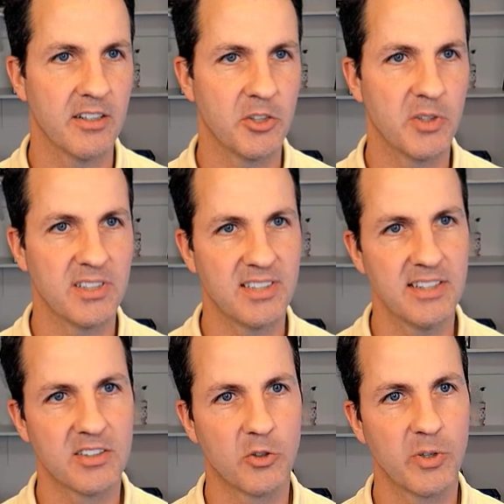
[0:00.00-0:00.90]
you can see
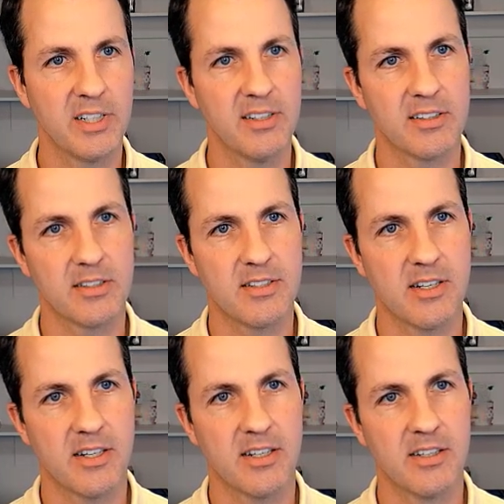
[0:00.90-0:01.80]
this green
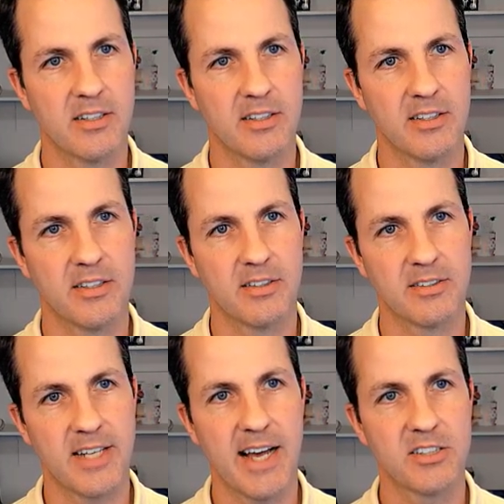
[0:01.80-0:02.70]

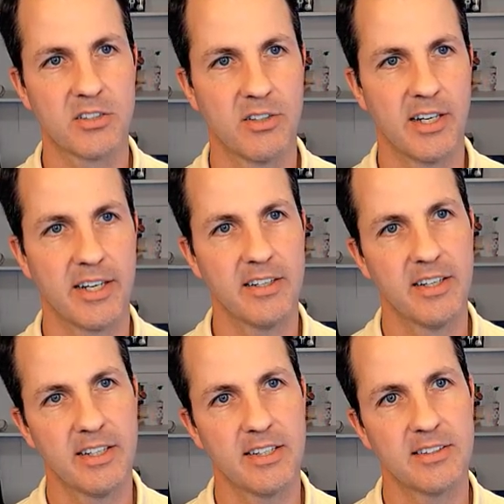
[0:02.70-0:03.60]
dashed line,
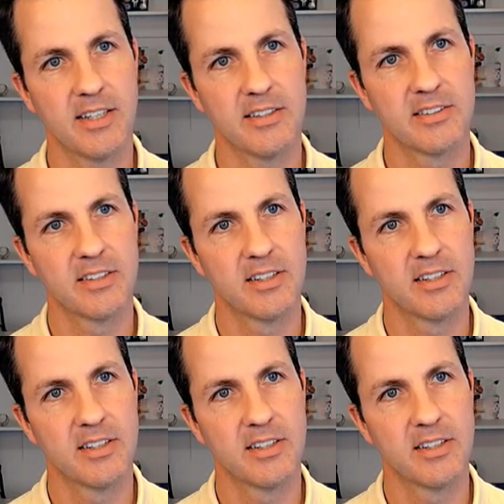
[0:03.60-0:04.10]
and it says